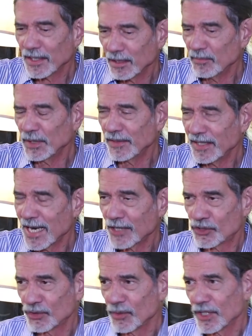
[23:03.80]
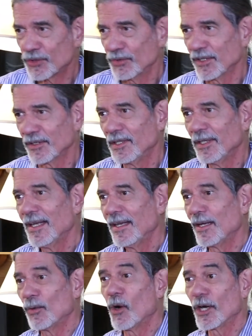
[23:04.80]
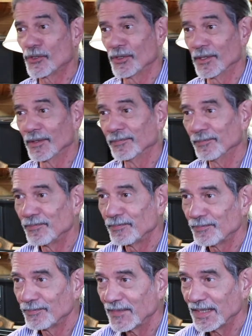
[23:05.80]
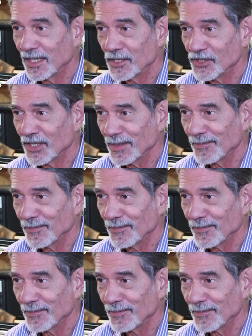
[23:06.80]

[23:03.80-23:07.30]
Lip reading: he built the Astor restaurant in Washington, D.C.